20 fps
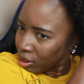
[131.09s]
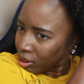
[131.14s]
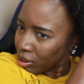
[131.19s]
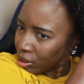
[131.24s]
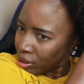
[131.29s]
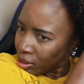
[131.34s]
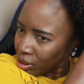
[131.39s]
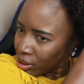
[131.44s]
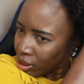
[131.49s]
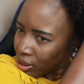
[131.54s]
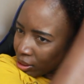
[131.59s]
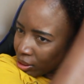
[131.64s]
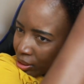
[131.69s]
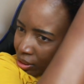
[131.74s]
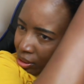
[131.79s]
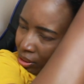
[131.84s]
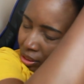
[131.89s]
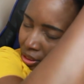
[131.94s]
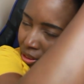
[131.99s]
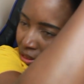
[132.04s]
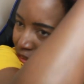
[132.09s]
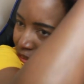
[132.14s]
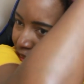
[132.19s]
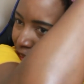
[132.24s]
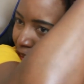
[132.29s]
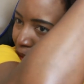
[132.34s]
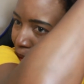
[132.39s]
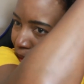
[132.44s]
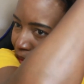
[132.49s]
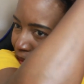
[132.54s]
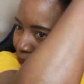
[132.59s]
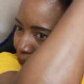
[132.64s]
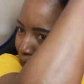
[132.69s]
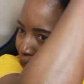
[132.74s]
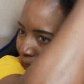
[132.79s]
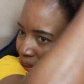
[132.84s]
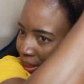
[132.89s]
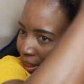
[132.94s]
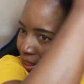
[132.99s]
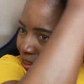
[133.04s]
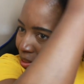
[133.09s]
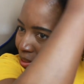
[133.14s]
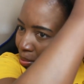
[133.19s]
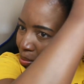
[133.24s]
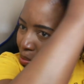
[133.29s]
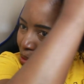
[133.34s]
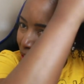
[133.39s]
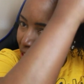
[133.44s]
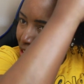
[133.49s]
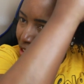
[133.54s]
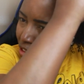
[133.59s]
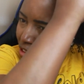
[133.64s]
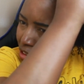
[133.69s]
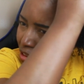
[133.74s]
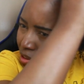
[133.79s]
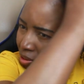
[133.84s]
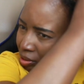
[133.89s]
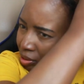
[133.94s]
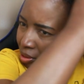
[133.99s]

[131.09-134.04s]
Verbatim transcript: soaks up a lot of the moisture.